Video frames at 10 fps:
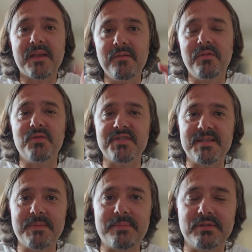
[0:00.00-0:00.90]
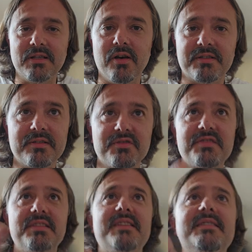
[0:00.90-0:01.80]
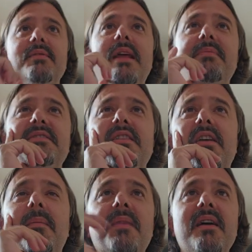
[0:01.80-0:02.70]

confuses people a lot. Just let's see what happens here.